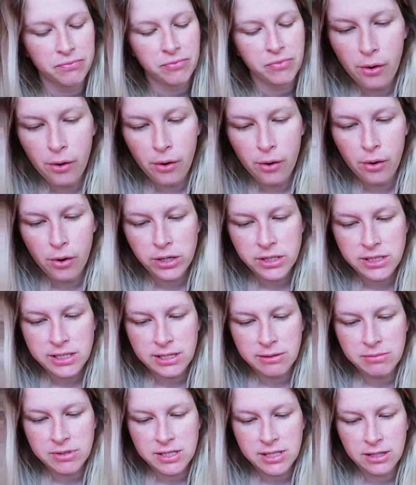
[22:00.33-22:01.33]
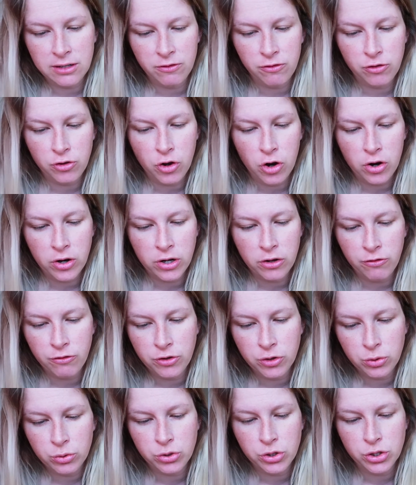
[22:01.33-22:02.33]
Oh, it seems far in the
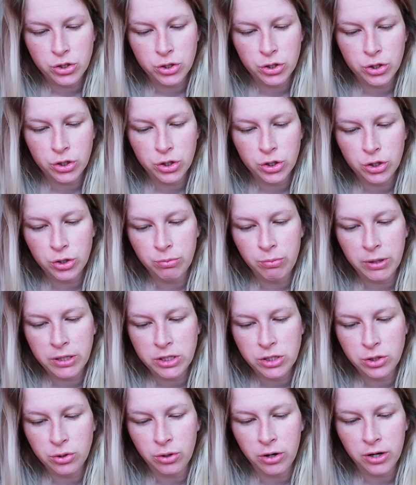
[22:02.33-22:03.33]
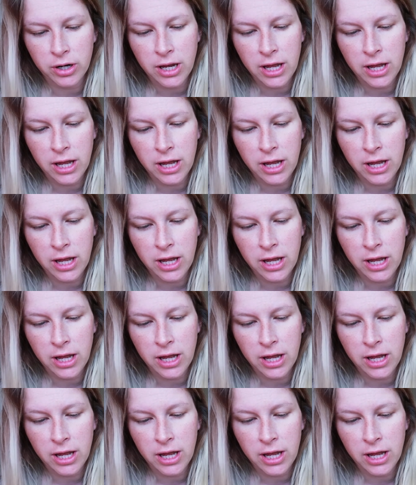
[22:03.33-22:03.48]
future, but you are